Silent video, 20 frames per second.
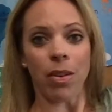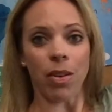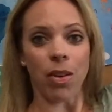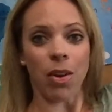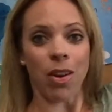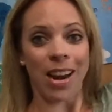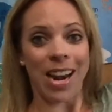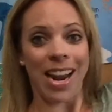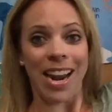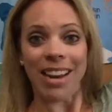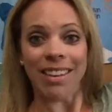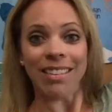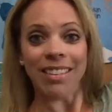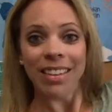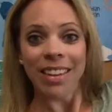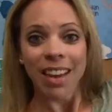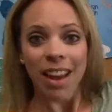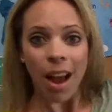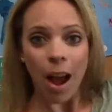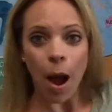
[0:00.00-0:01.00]
on it,
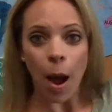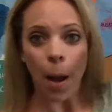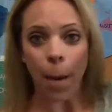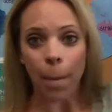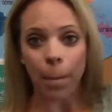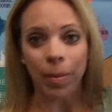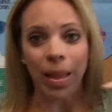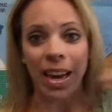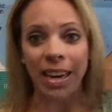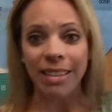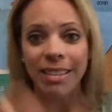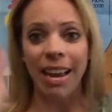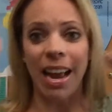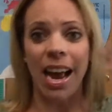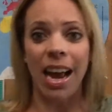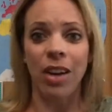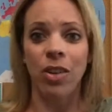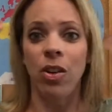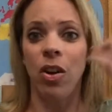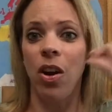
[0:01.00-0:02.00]
like
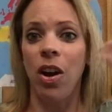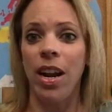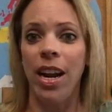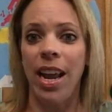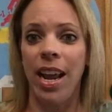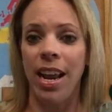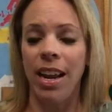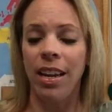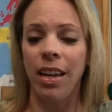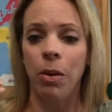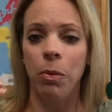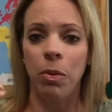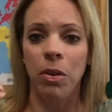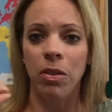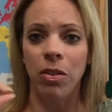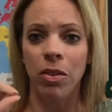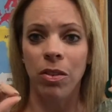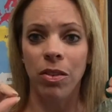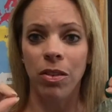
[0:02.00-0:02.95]
tacked on it. It was